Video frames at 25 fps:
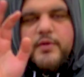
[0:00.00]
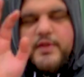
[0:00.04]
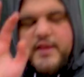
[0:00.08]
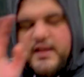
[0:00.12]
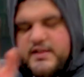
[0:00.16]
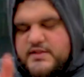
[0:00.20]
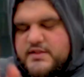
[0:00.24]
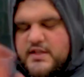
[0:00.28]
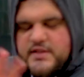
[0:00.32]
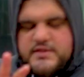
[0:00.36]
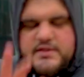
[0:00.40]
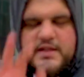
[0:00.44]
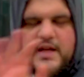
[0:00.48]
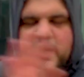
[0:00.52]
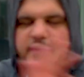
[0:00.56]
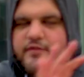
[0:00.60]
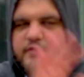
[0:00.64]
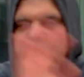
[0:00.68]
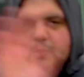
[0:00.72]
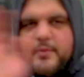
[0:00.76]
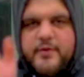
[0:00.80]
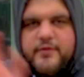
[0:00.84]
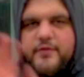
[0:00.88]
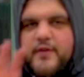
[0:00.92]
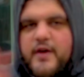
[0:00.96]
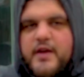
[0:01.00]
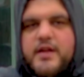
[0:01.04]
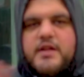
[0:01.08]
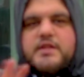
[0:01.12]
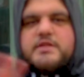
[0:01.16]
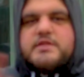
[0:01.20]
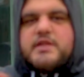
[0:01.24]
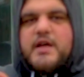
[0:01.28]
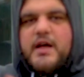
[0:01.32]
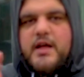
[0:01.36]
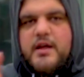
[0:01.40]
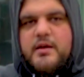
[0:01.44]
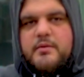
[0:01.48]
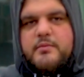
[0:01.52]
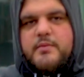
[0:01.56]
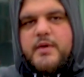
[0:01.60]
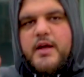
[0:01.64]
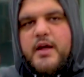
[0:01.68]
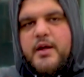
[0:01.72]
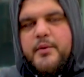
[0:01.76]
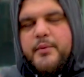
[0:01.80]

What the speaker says: This doesn't have to be fucking tight, yeah?